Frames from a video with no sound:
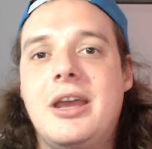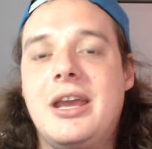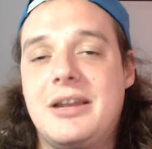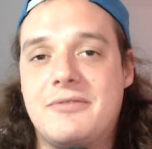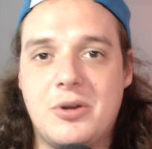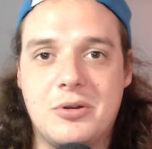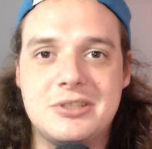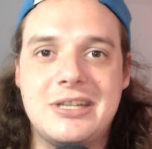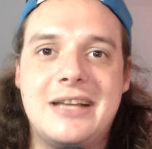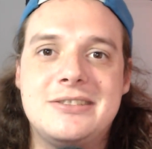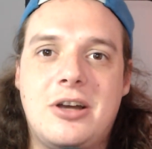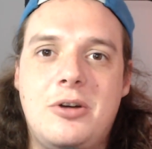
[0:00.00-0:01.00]
And of course,
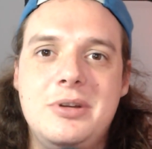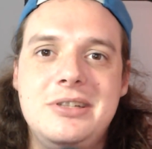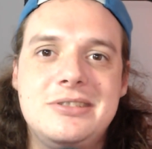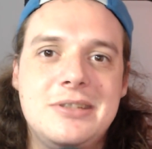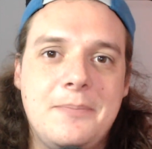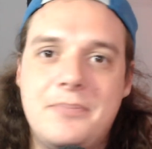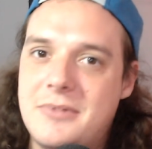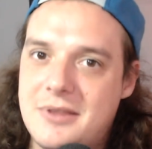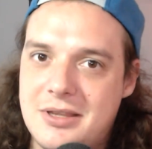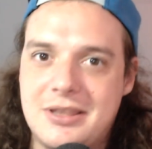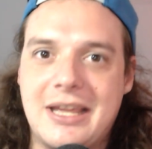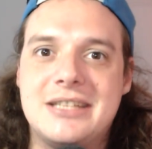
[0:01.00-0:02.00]
as always,
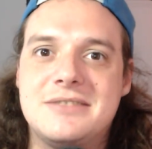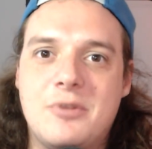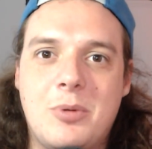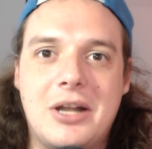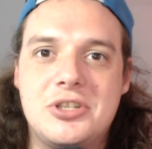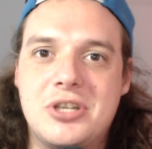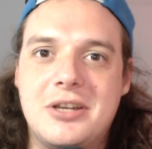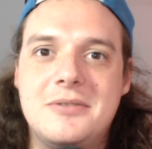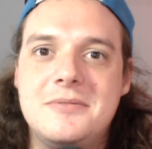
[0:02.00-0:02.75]
thanks for watching.